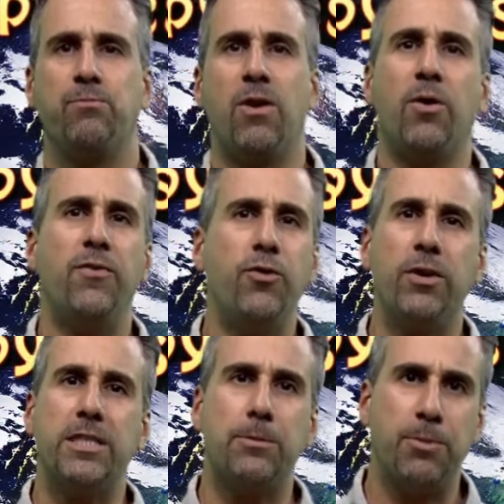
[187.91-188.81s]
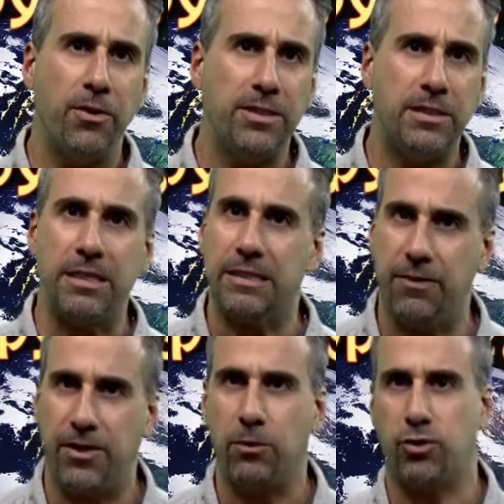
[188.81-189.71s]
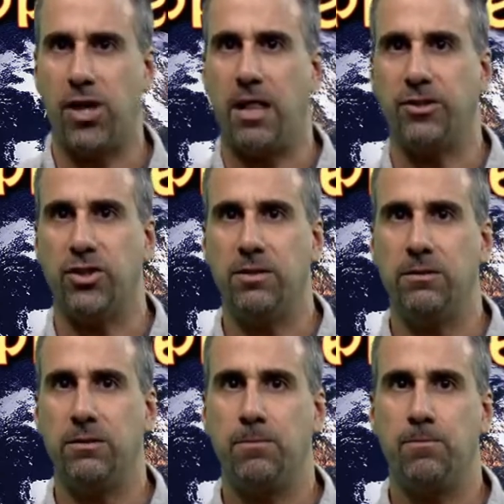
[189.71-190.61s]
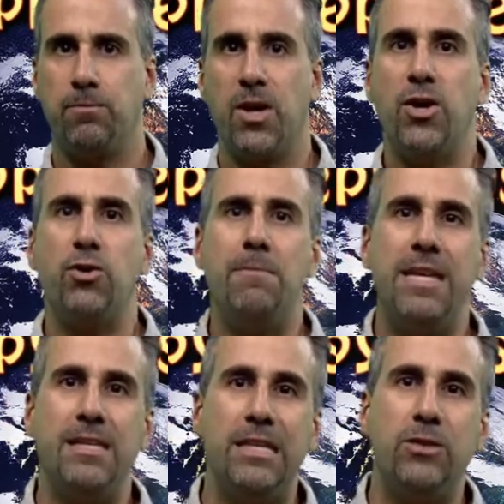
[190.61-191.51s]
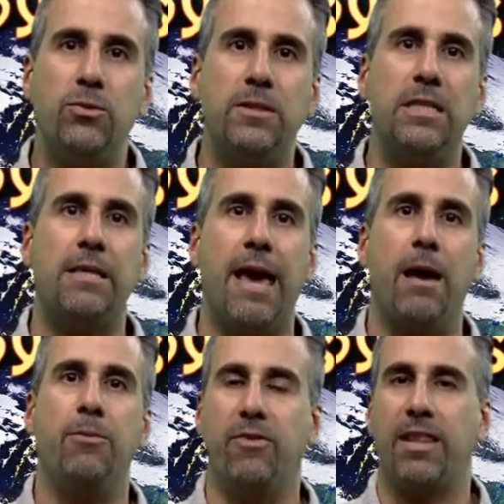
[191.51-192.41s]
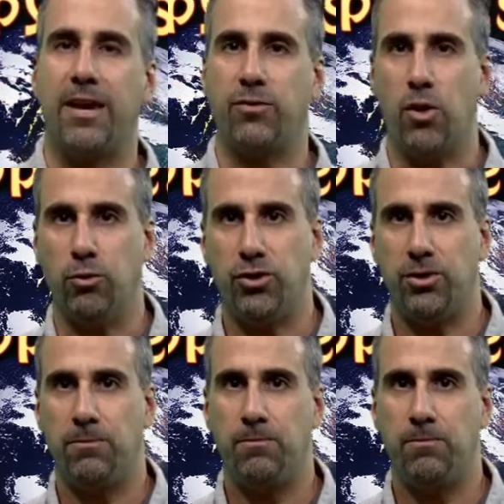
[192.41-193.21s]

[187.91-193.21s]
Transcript: Now, if you're experiencing difficult challenges, you may need to seek the help of a life coach.